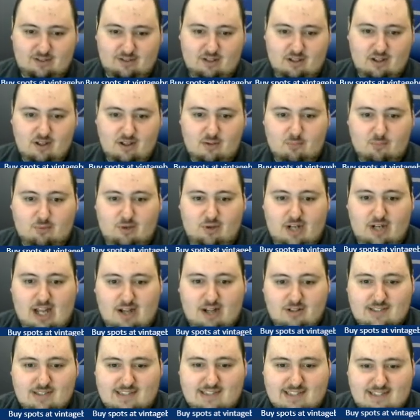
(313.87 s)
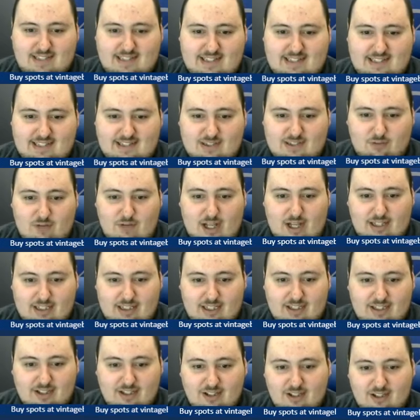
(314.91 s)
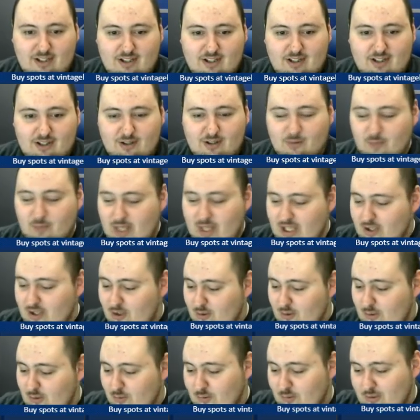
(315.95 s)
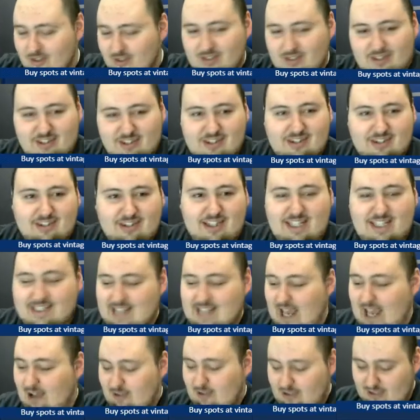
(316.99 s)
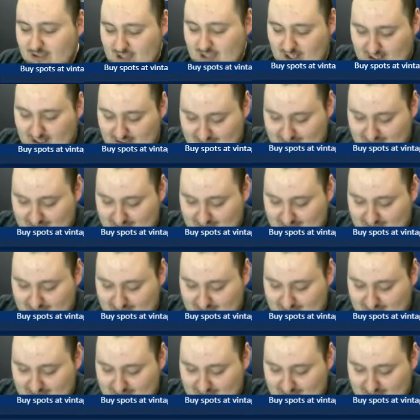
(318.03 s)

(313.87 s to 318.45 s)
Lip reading: Pronounced Cicerelli. Wait, who? The Italian guy?